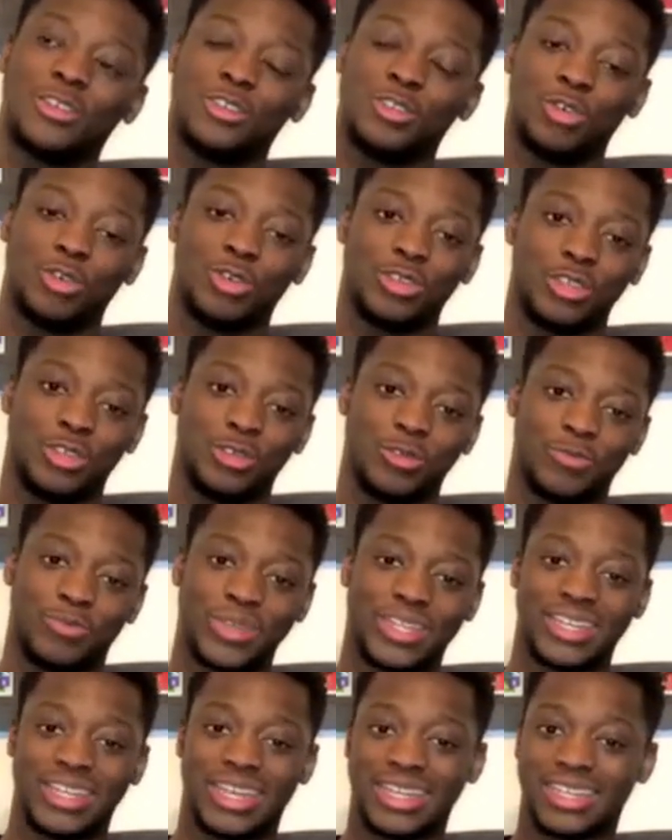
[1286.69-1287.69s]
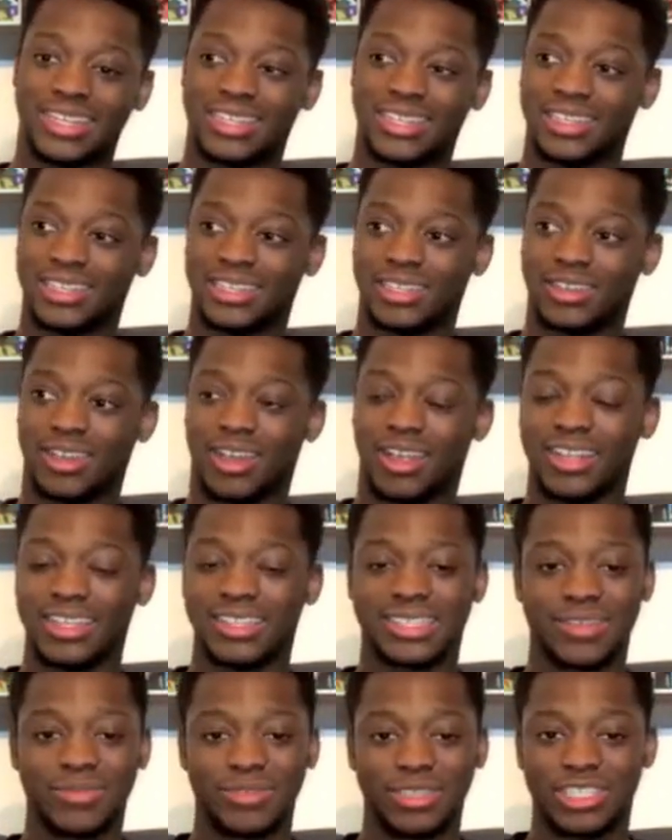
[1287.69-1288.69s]
you you've been at the under
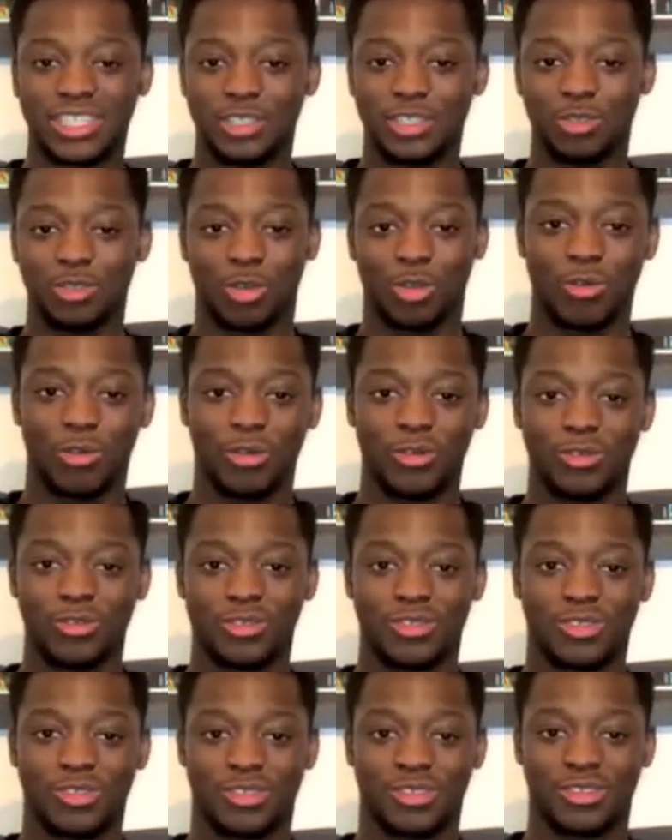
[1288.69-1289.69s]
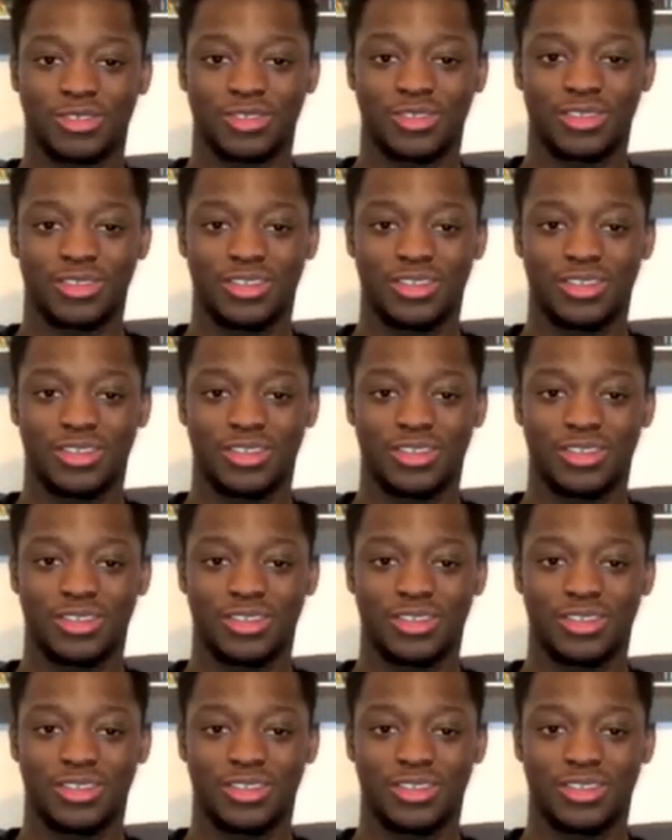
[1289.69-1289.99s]
17 Euros,